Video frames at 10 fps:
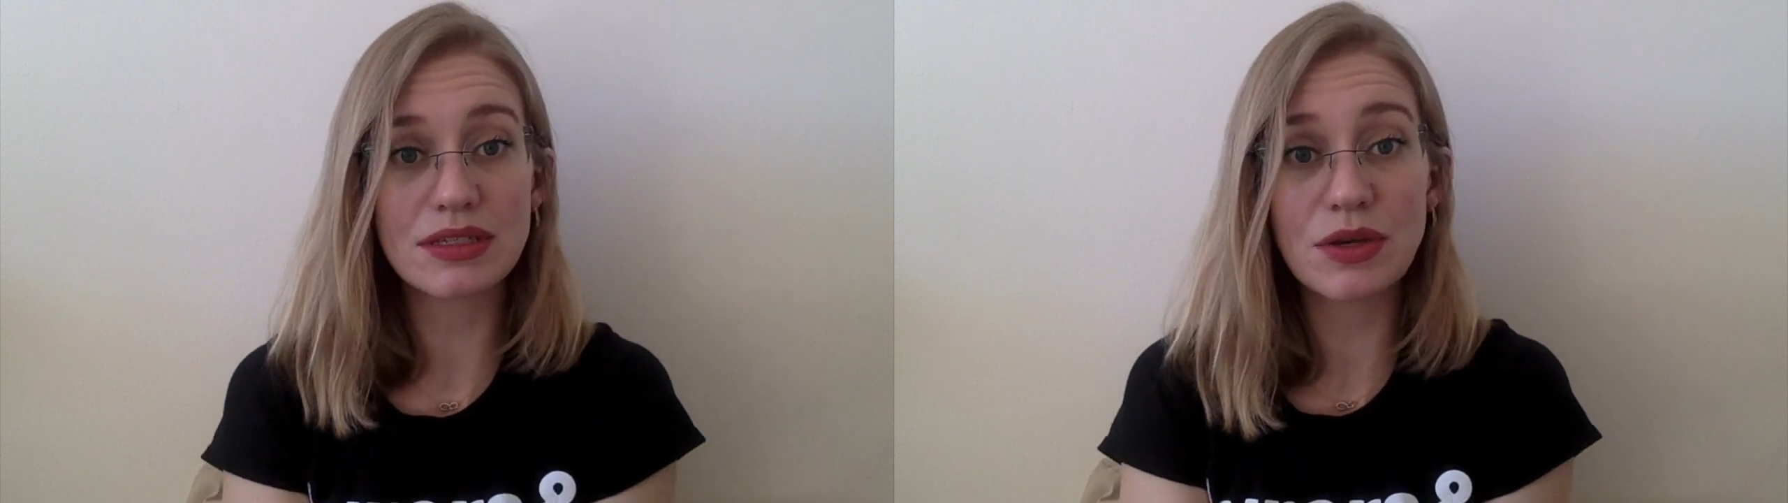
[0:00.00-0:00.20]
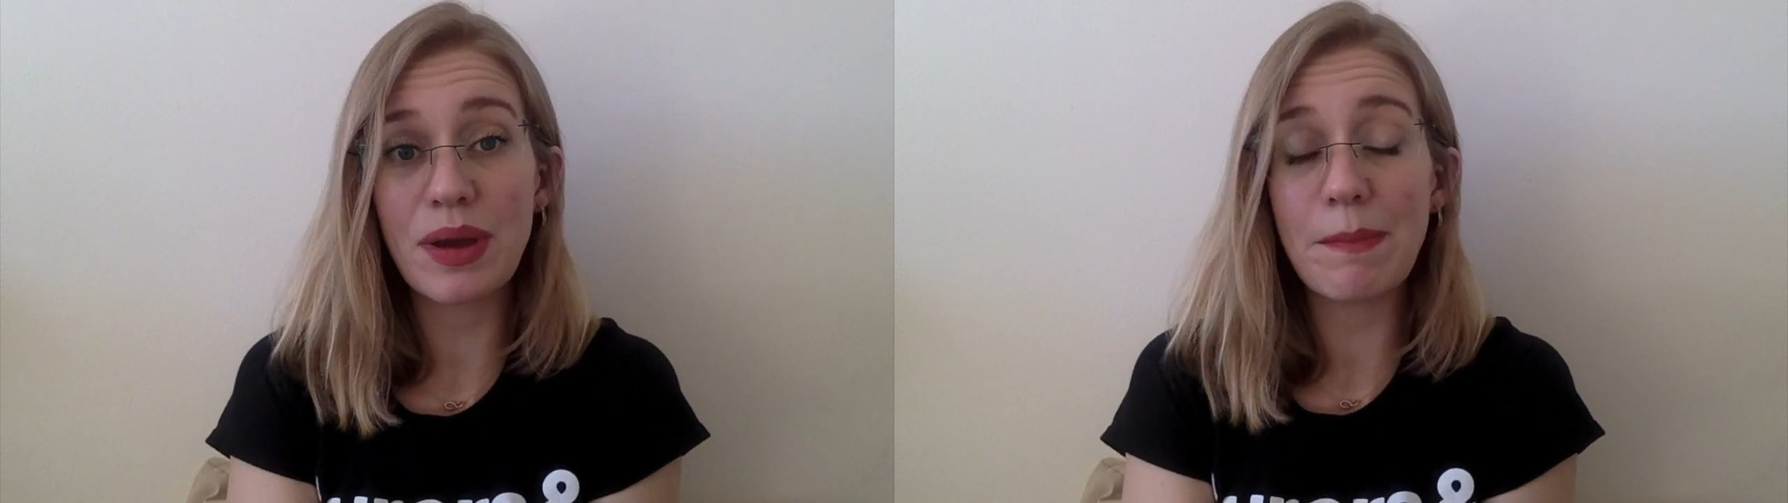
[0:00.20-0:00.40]

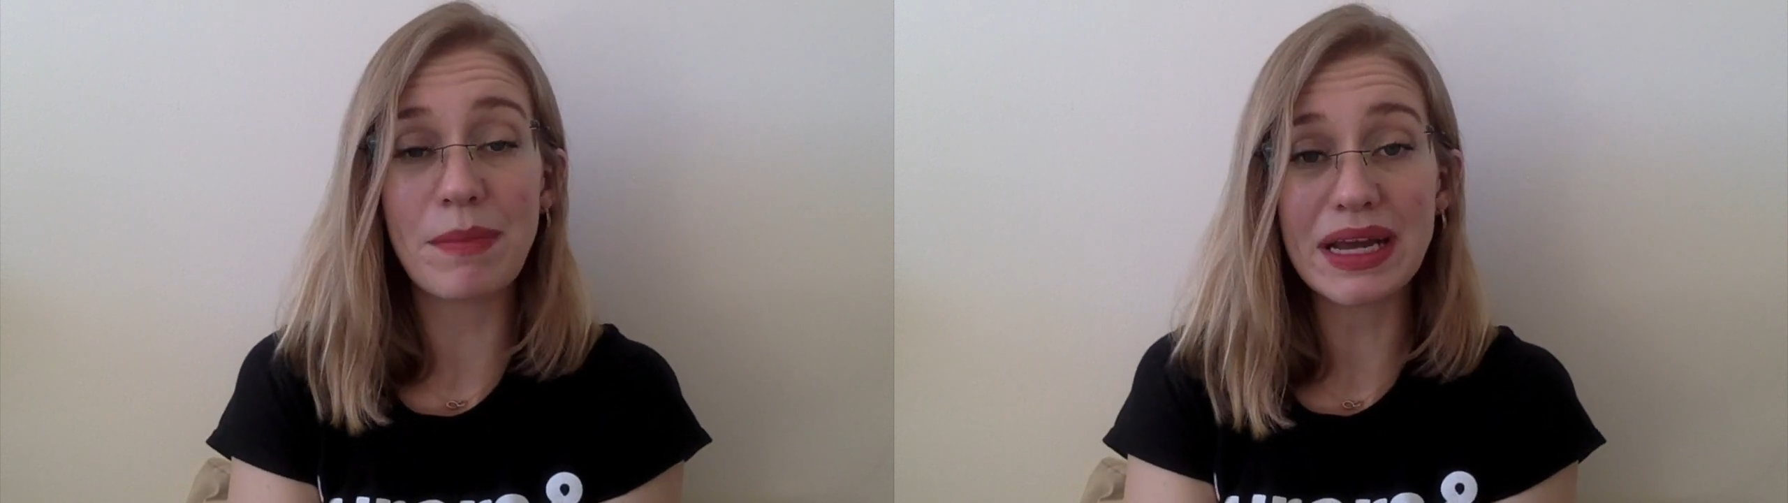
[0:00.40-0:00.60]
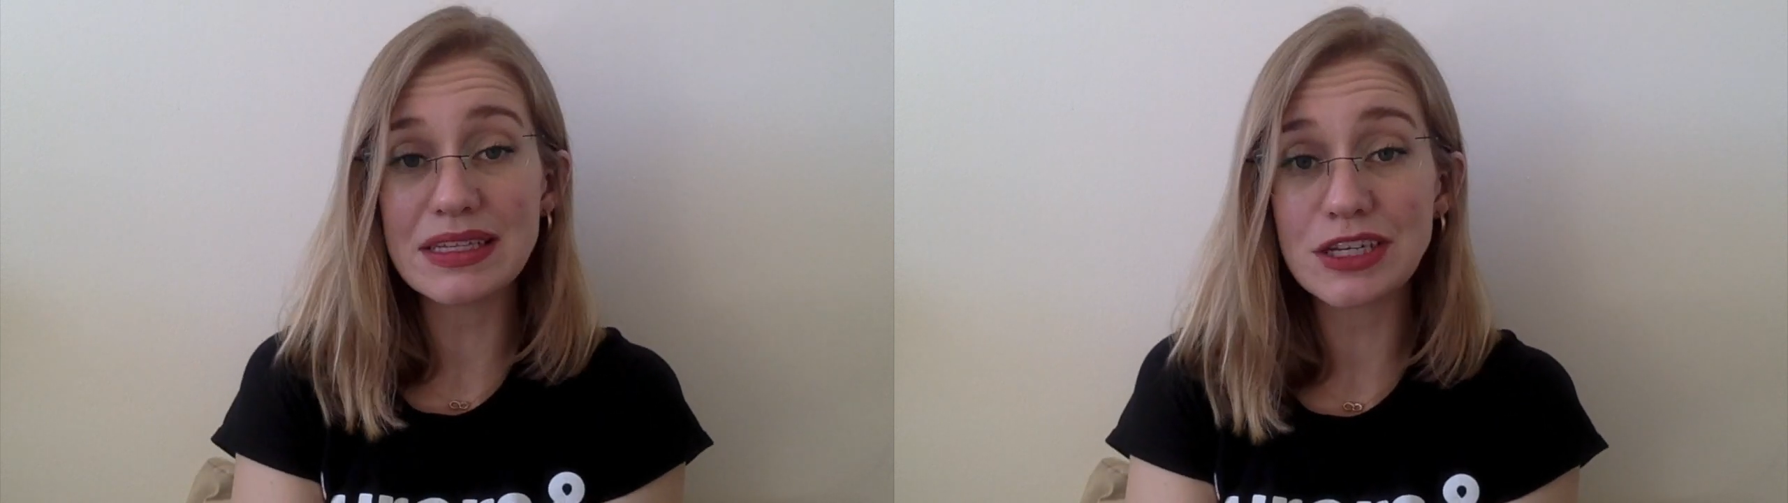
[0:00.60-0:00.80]
so it
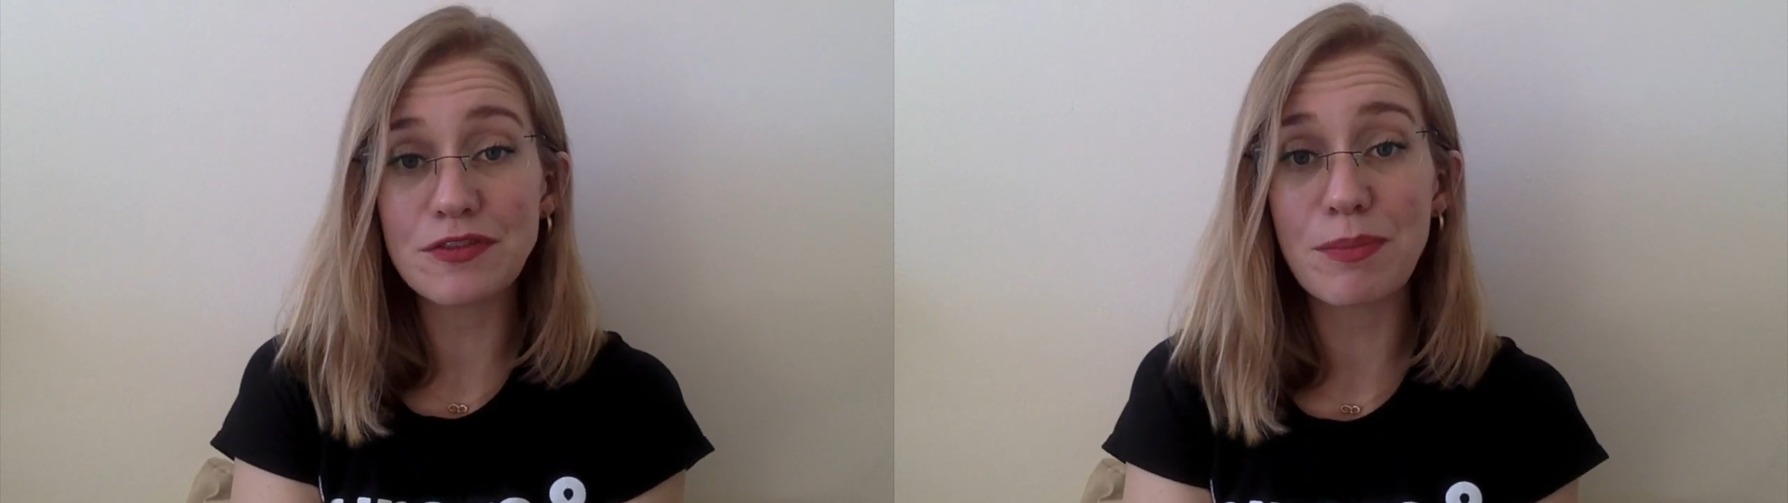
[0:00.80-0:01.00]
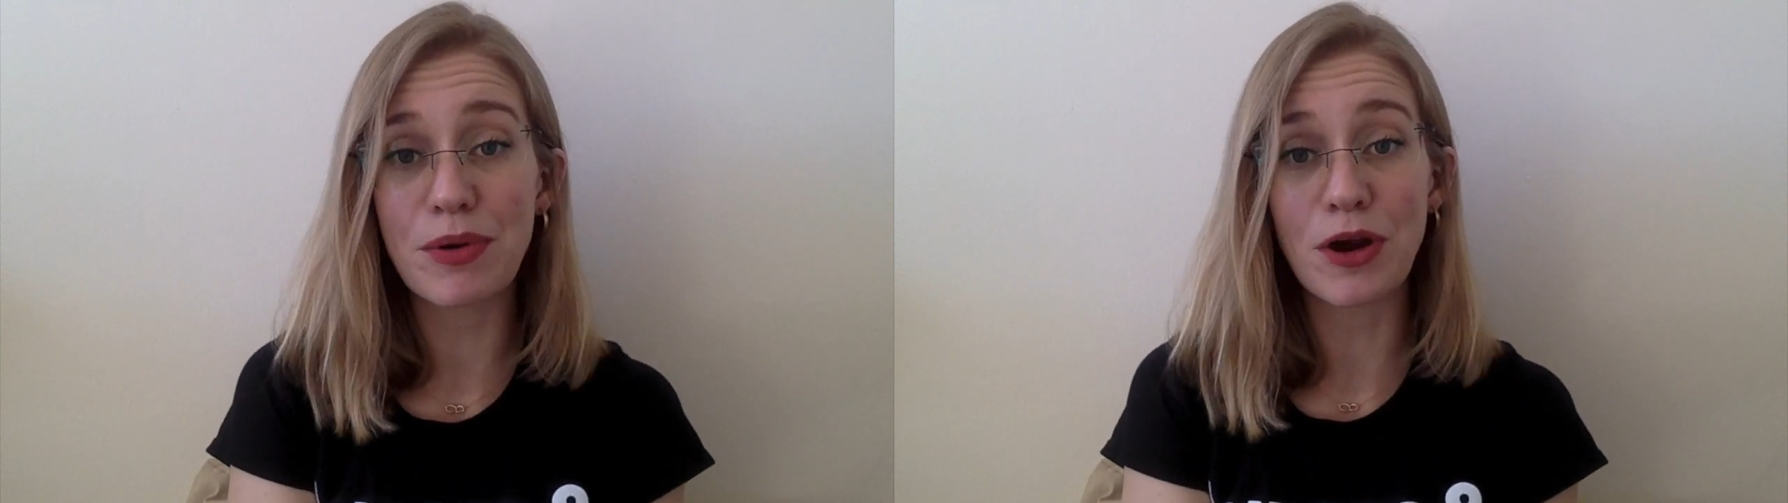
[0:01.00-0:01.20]
might serve
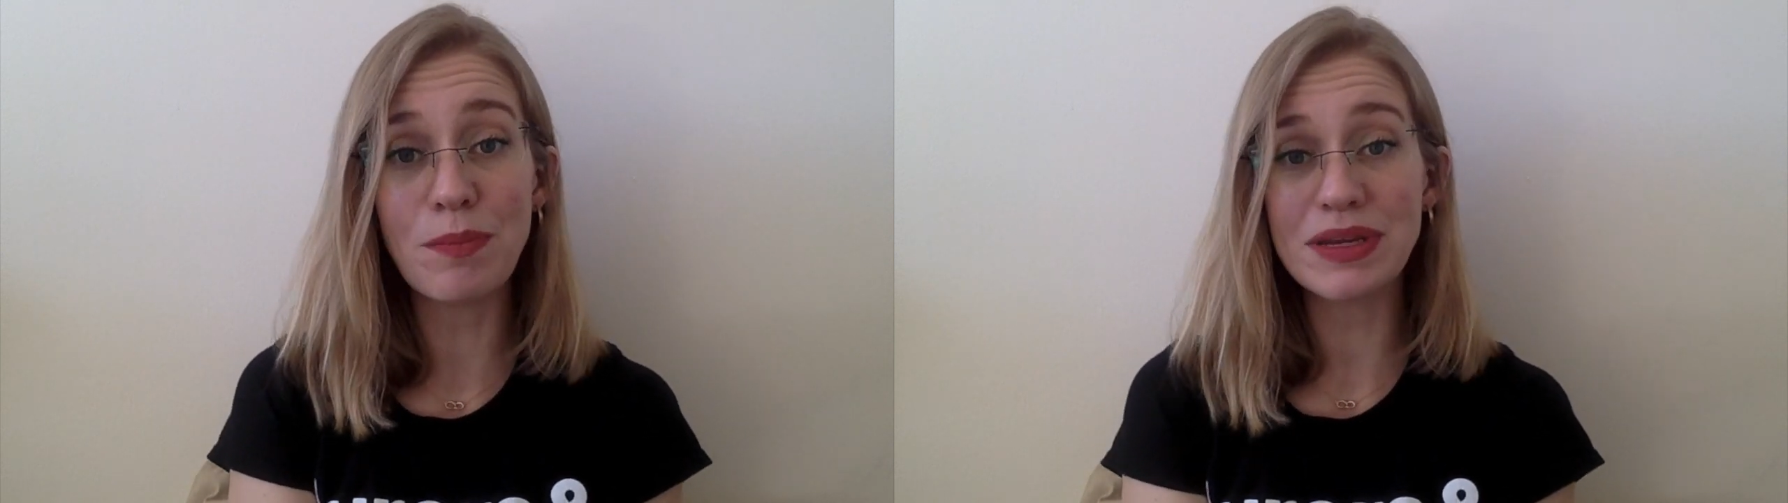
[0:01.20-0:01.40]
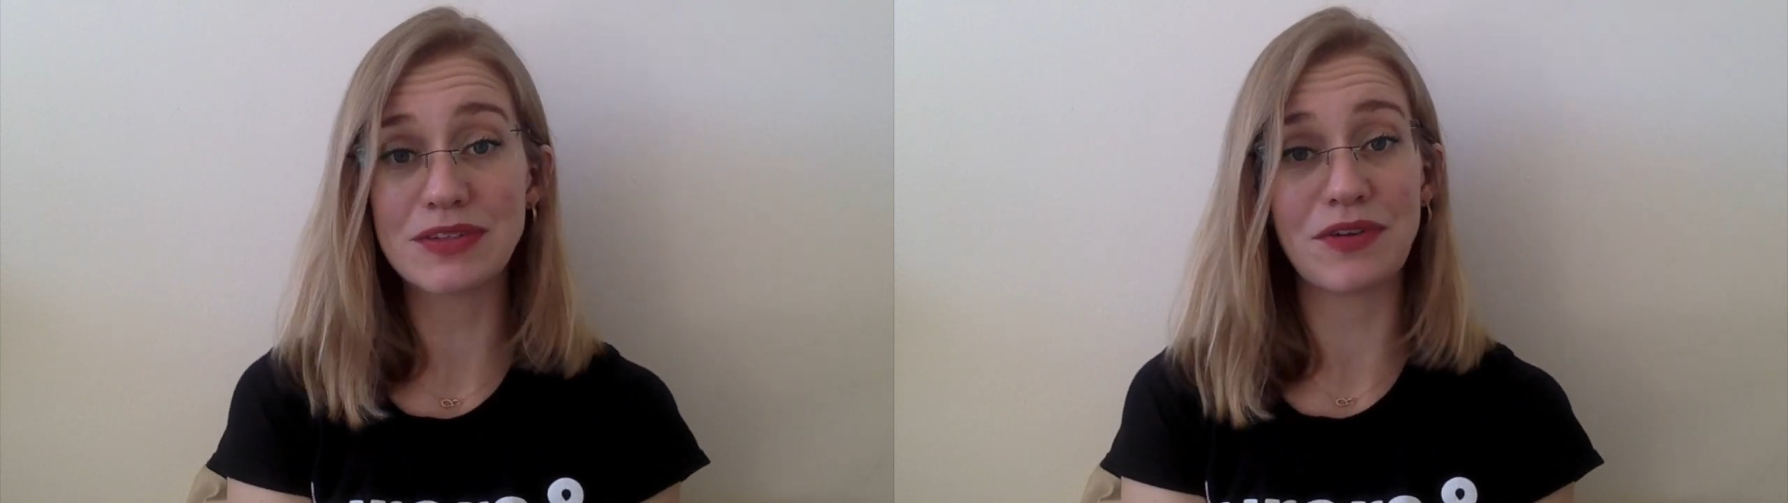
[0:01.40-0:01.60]
a purpose